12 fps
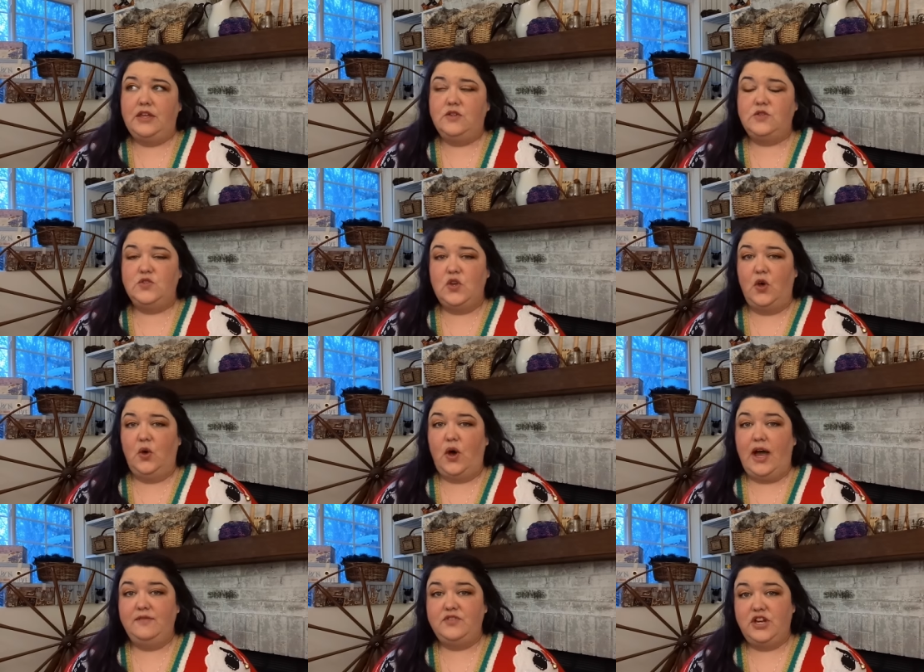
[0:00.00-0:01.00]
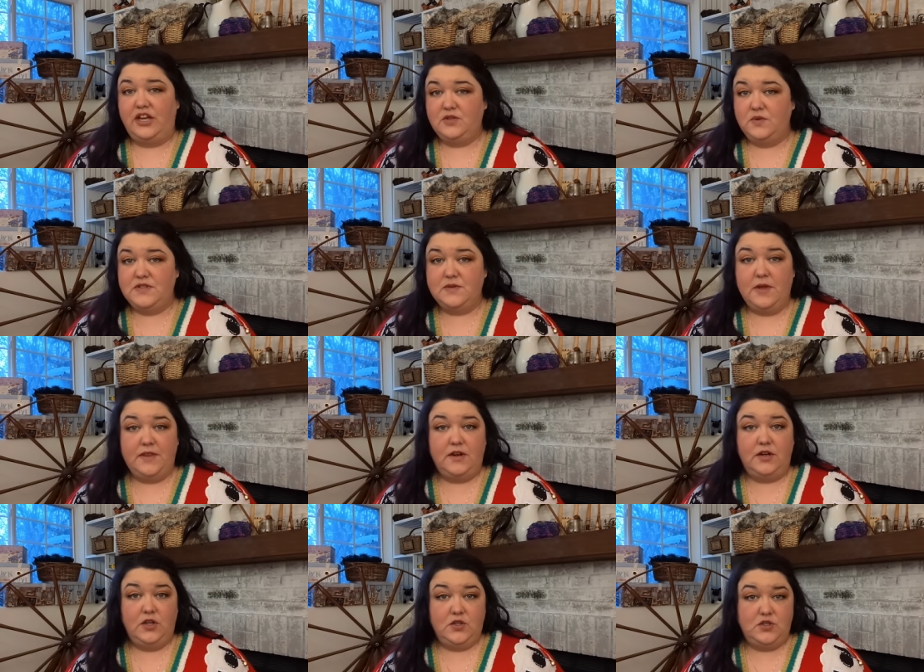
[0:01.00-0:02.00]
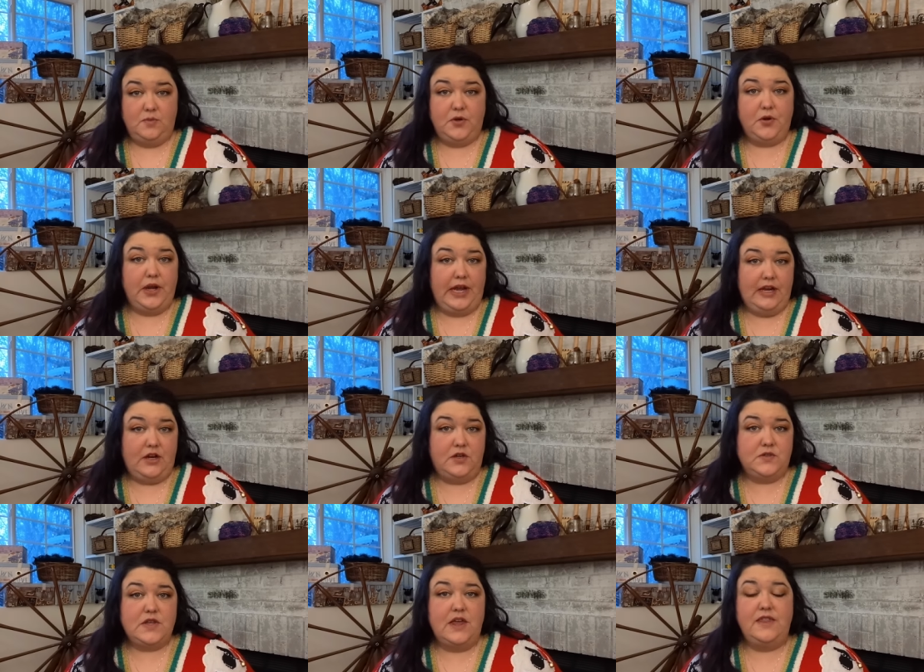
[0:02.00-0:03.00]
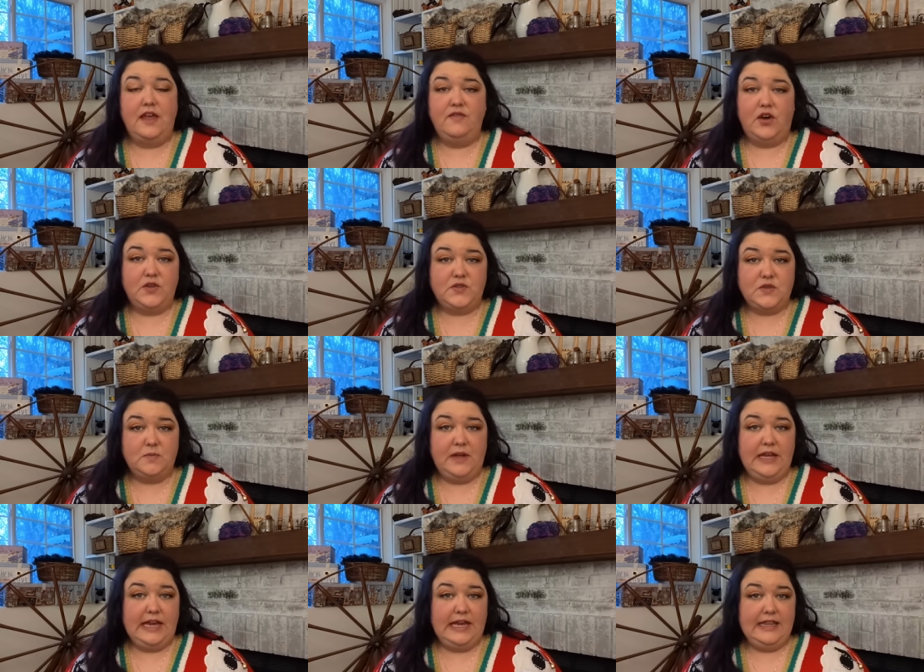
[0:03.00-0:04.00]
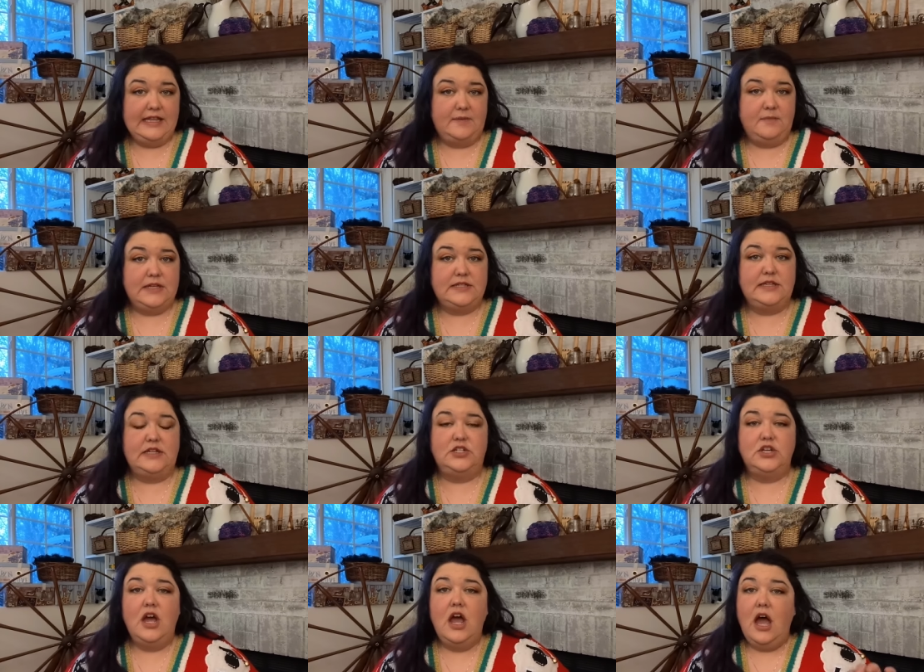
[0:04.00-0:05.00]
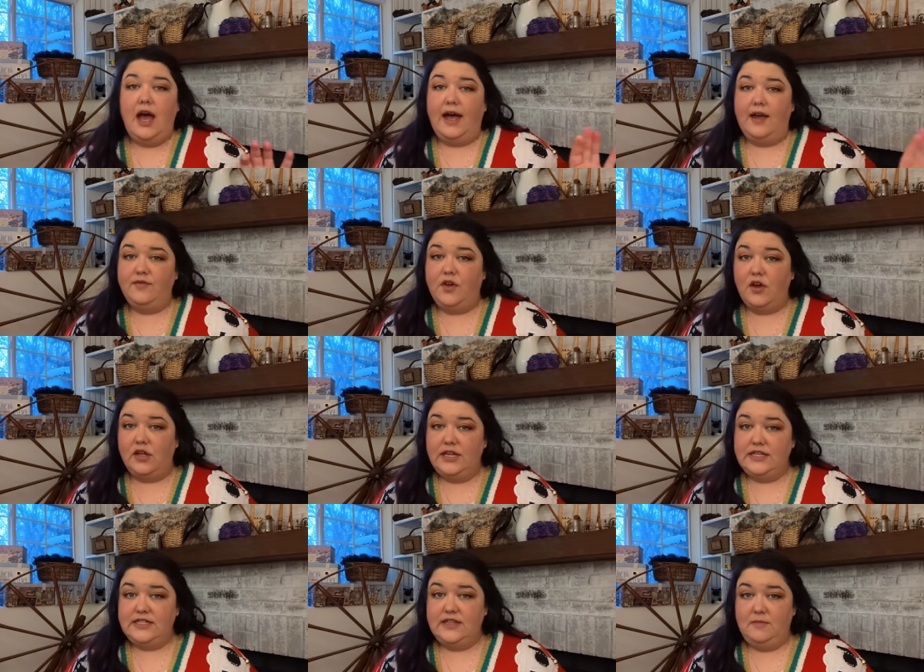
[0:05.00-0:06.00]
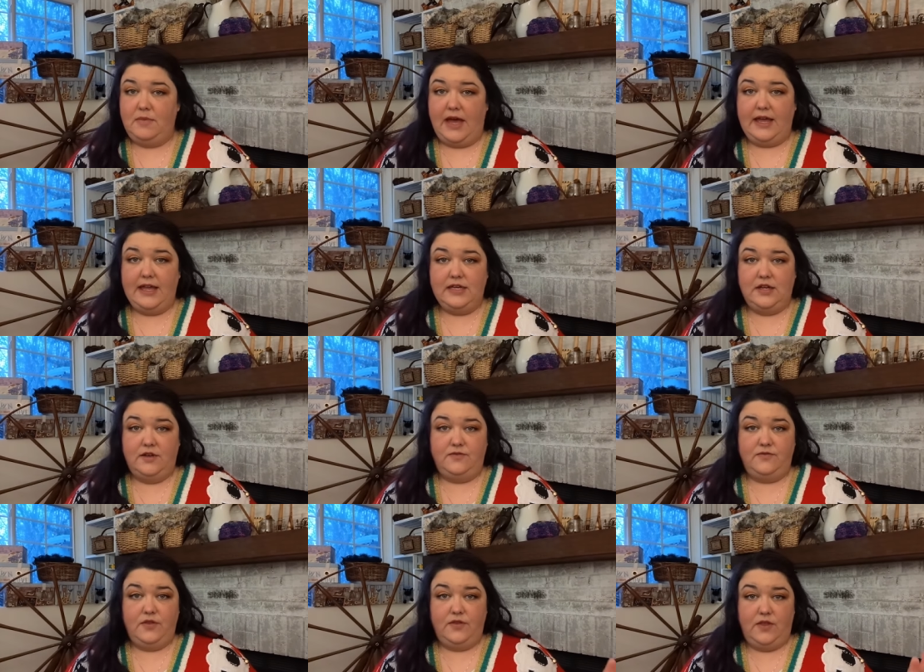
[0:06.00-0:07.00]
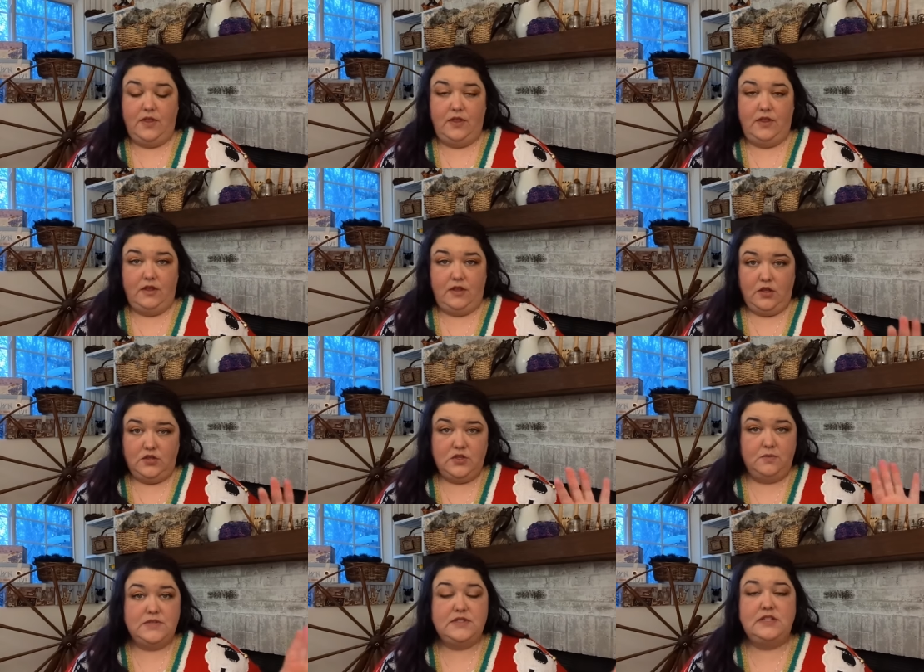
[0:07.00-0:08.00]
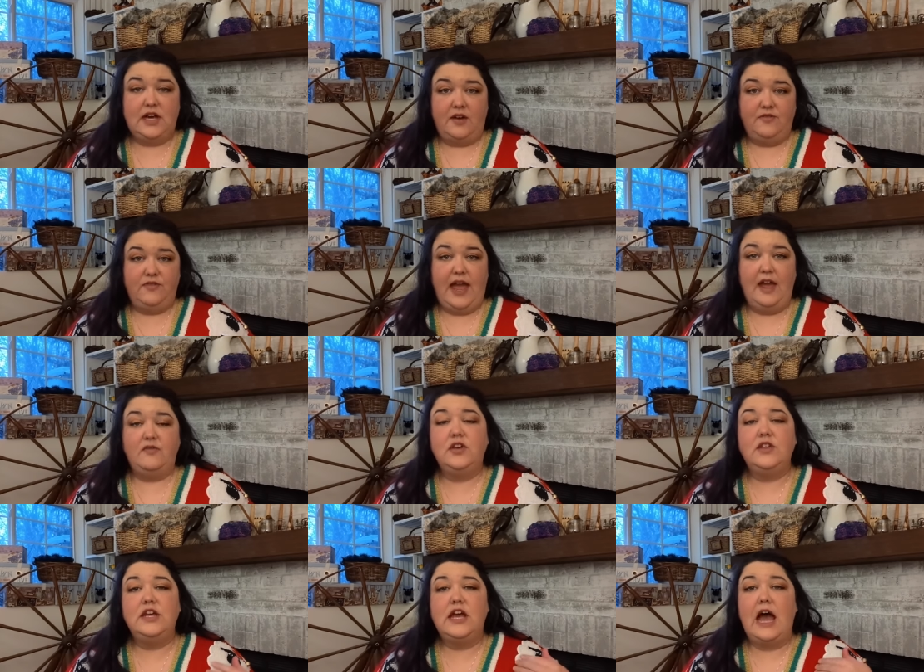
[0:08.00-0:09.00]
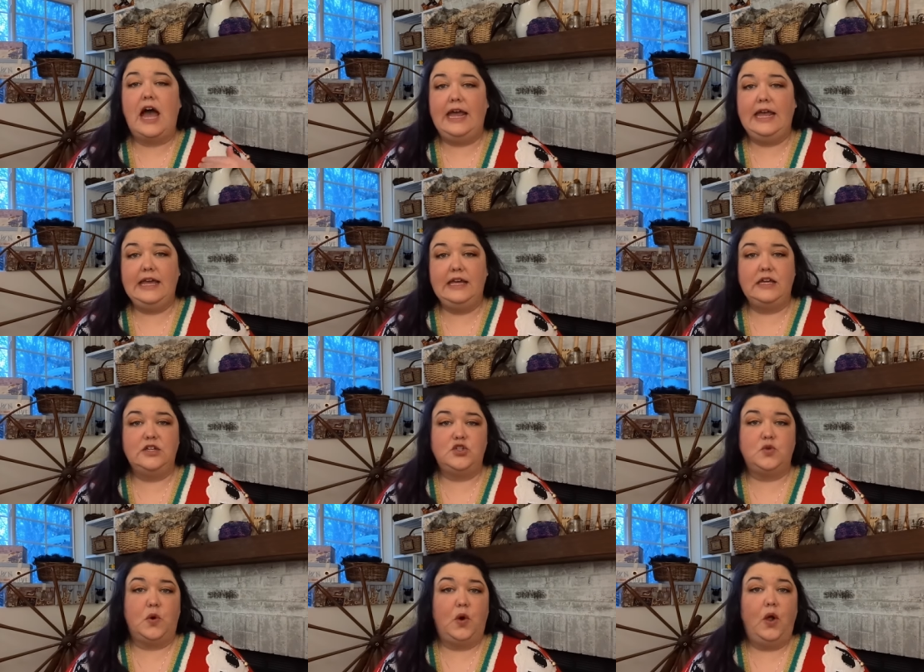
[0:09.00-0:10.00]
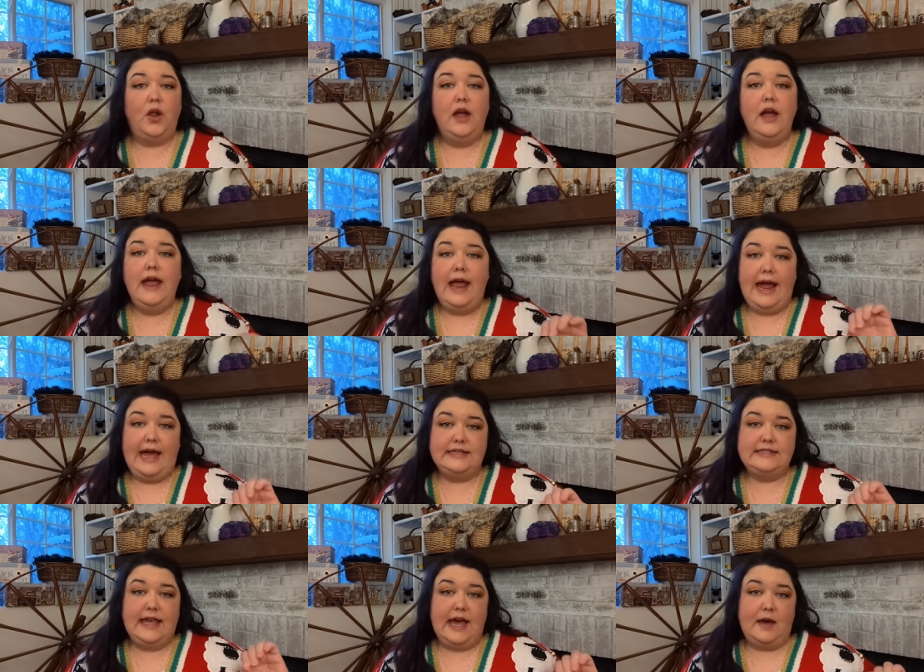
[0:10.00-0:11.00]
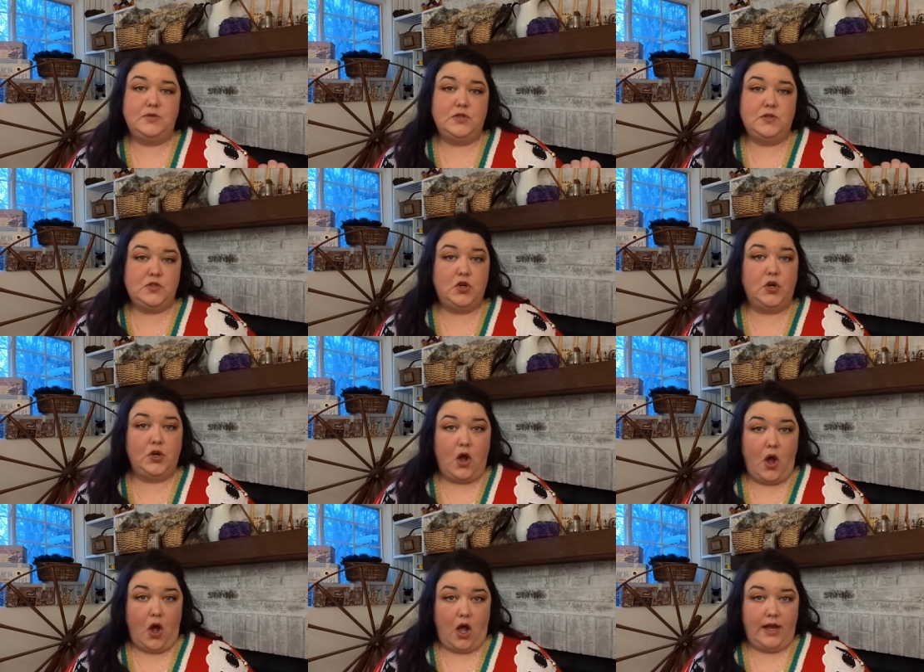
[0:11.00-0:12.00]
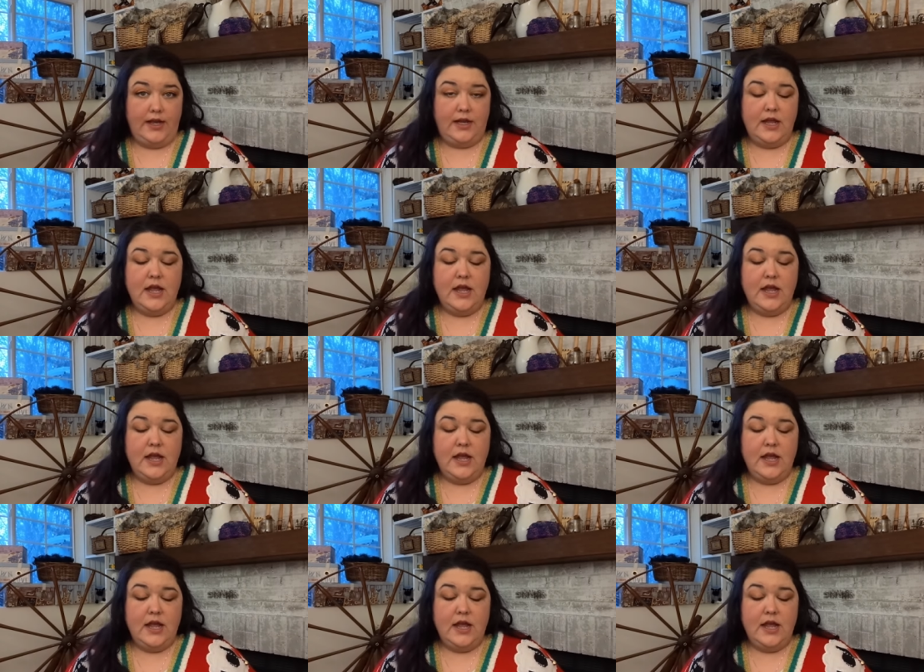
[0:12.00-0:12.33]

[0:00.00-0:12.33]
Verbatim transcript: So I've checked with some other YouTube creators. They've also been getting that message. I've gone into the back end of the YouTube stuff. Everything I can control has captions turned on.